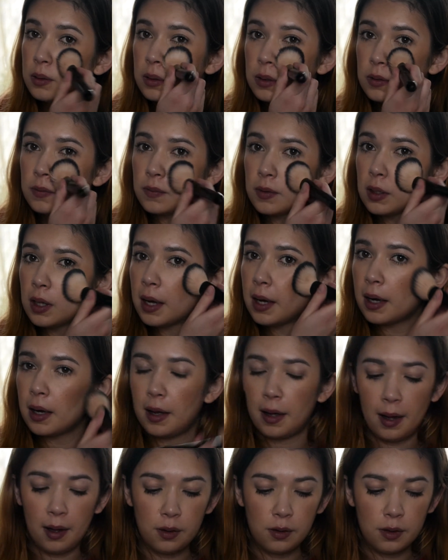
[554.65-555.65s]
Just for like a
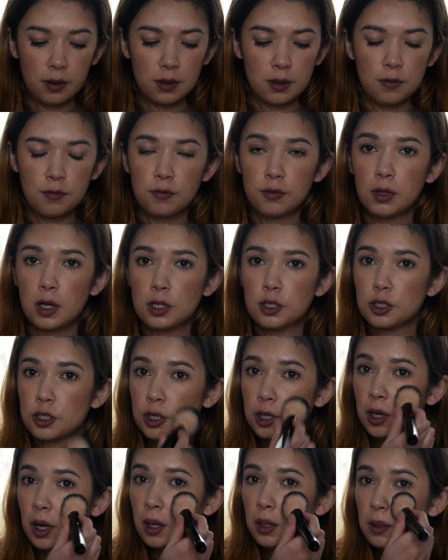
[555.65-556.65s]
healthy flush
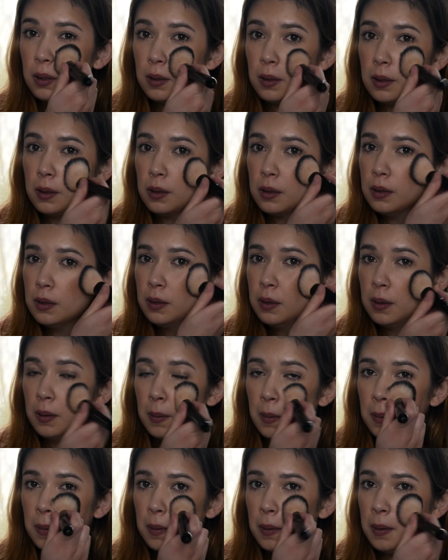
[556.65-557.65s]
of color.
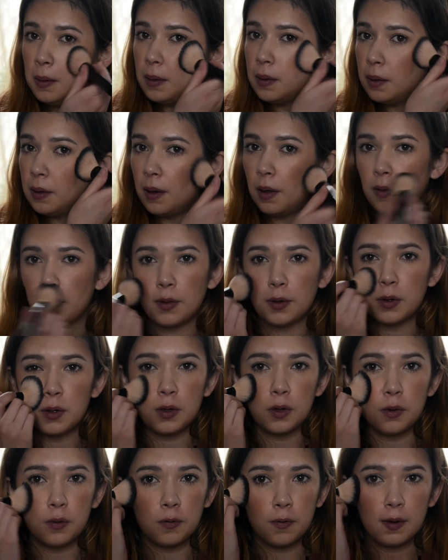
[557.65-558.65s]
Nothing
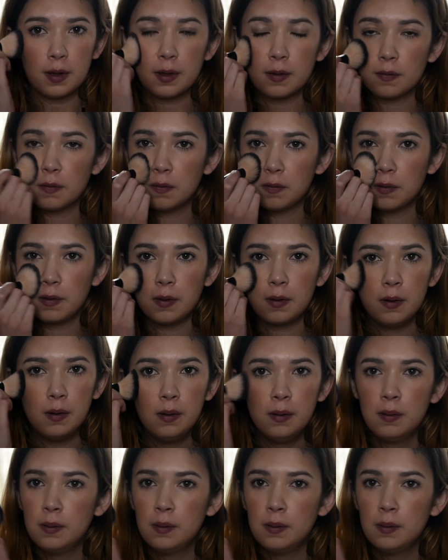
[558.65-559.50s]
too fancy.